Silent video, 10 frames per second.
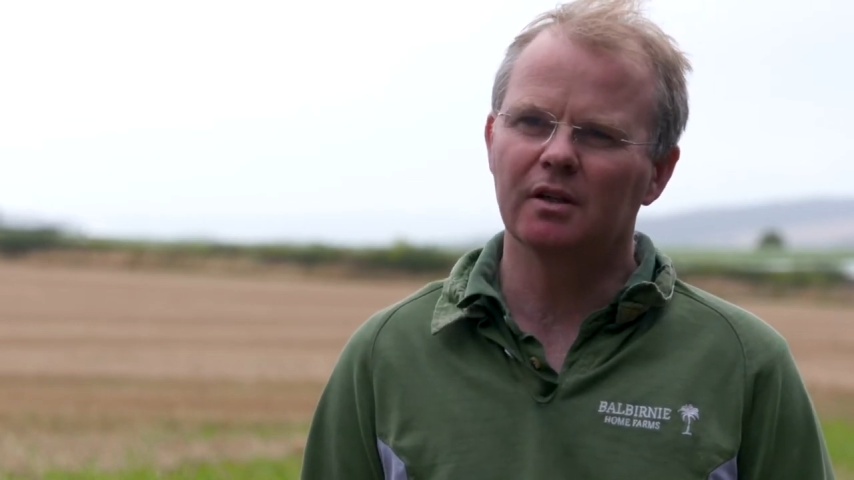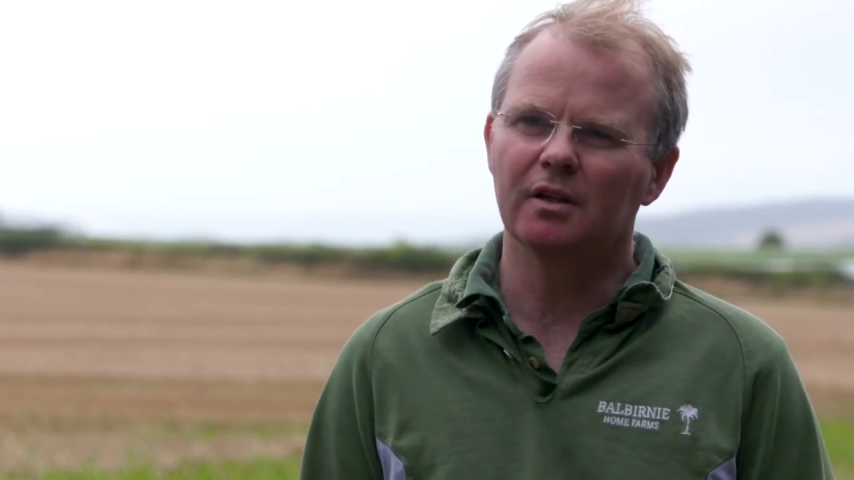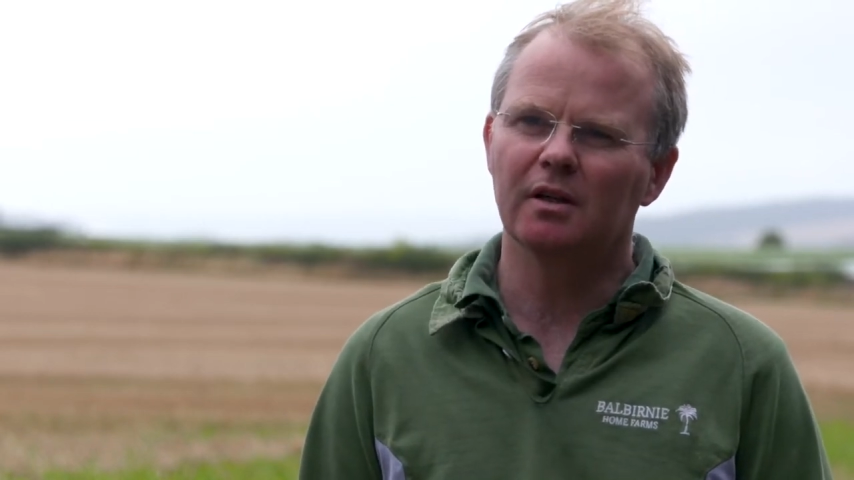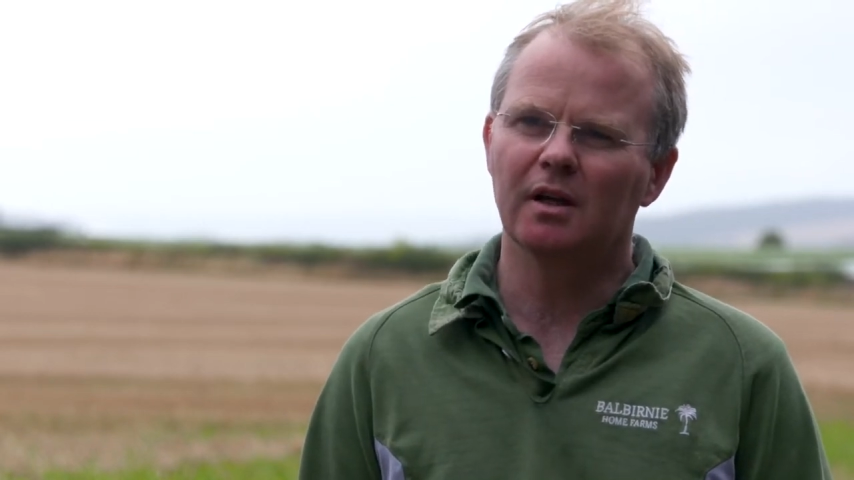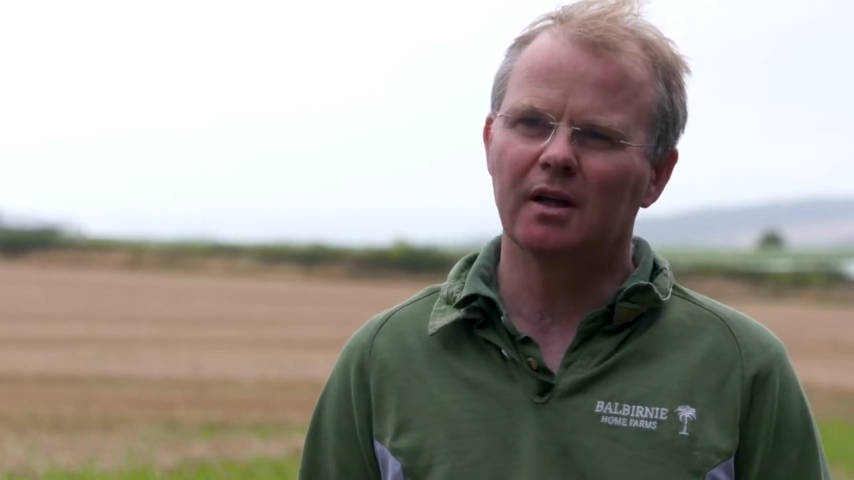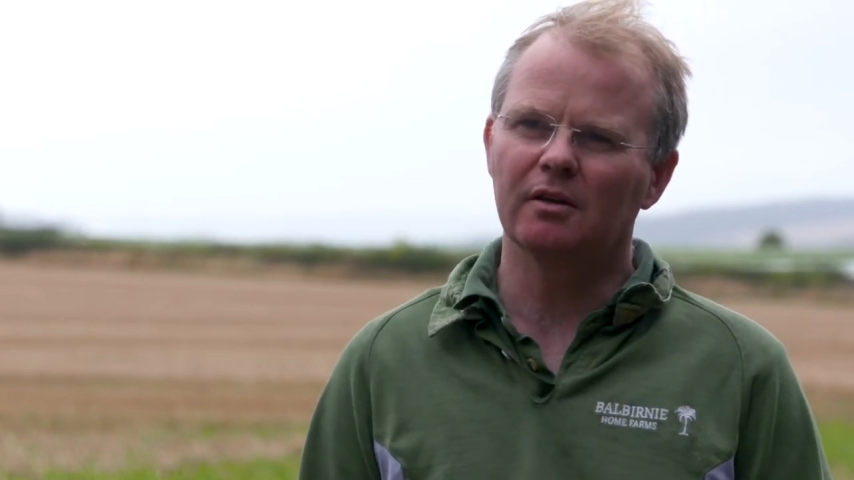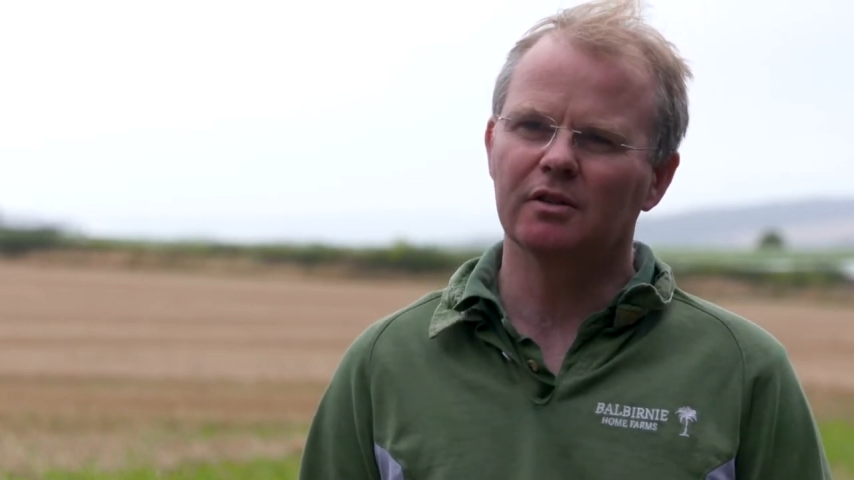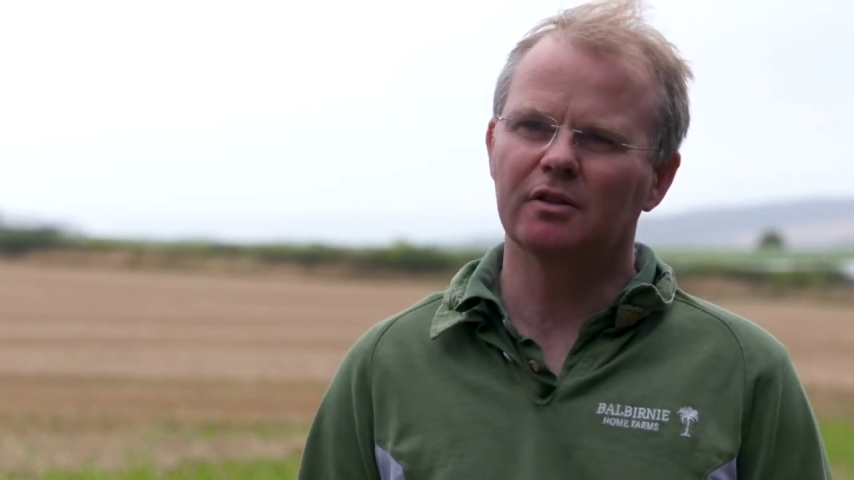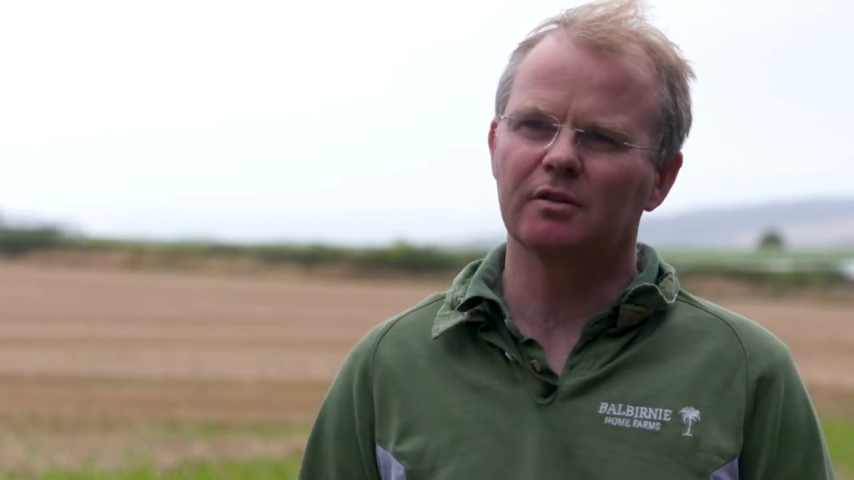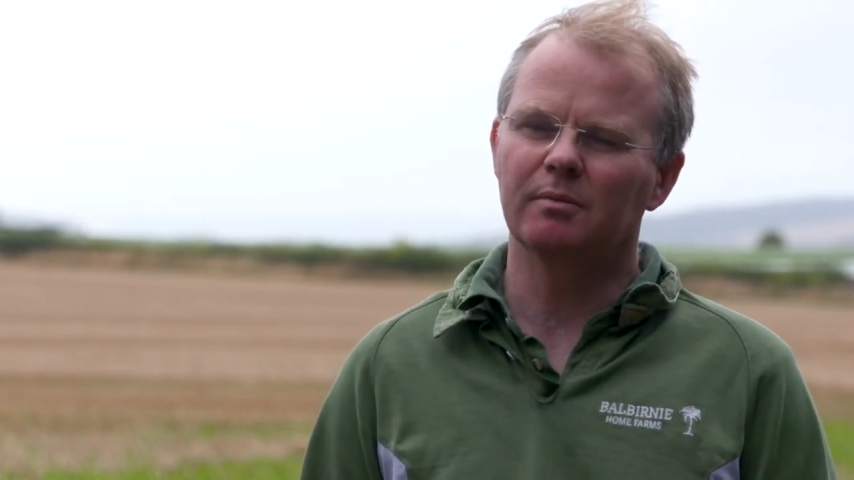that allows
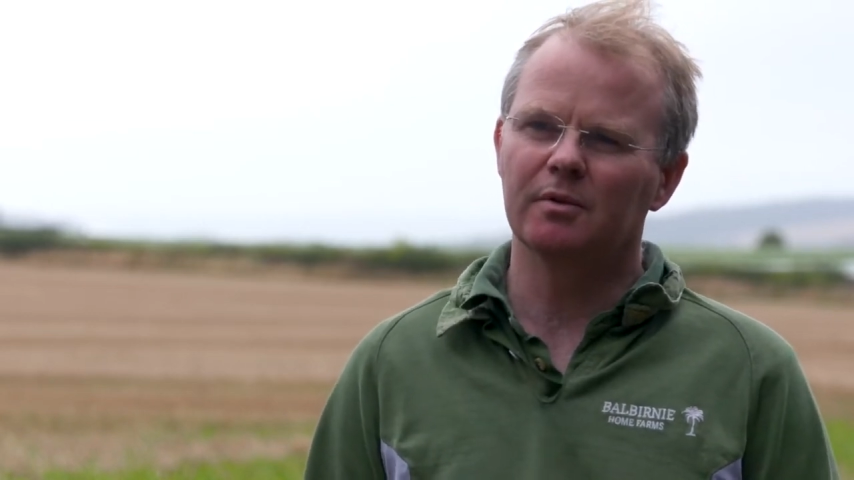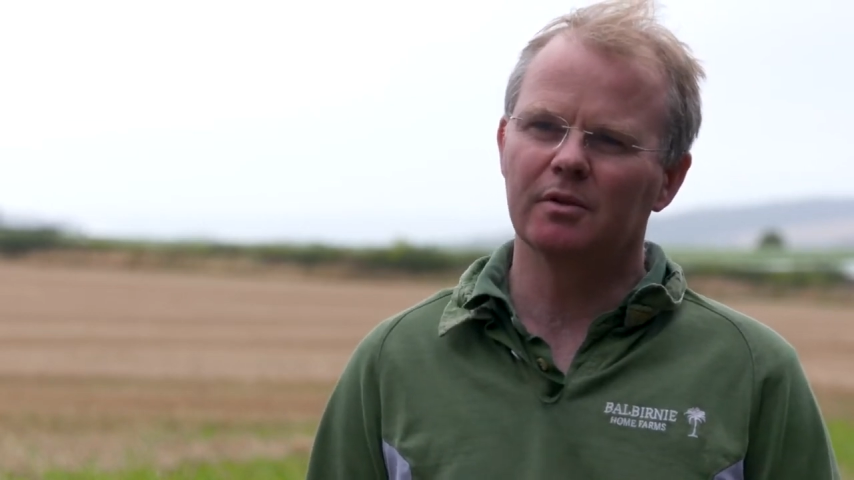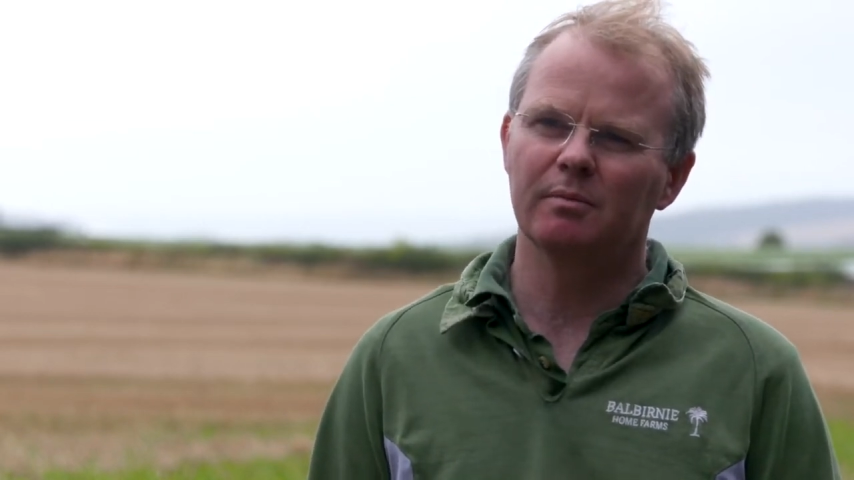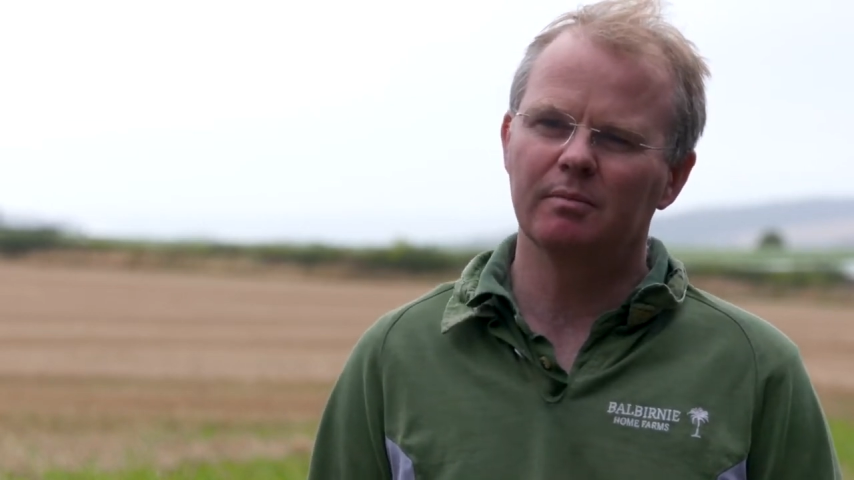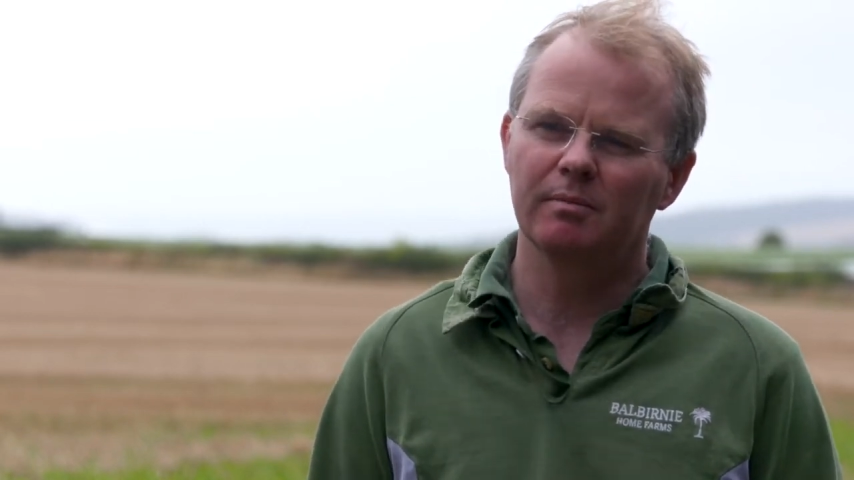us to